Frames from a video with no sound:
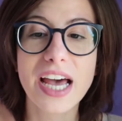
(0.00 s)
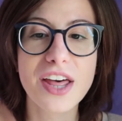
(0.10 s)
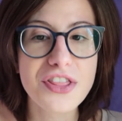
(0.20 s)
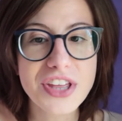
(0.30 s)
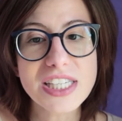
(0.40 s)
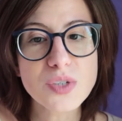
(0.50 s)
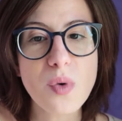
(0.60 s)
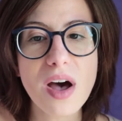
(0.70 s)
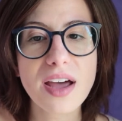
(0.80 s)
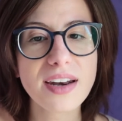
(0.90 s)
This
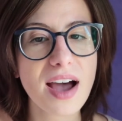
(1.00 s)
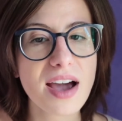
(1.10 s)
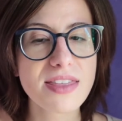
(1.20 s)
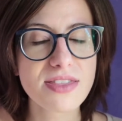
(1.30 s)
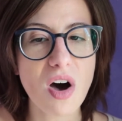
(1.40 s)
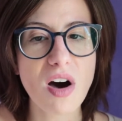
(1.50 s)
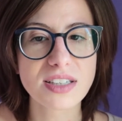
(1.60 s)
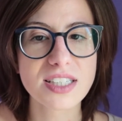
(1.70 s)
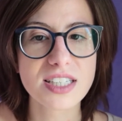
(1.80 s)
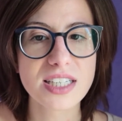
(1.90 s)
one I
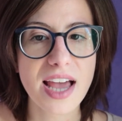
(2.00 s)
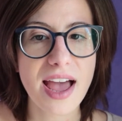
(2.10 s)
thought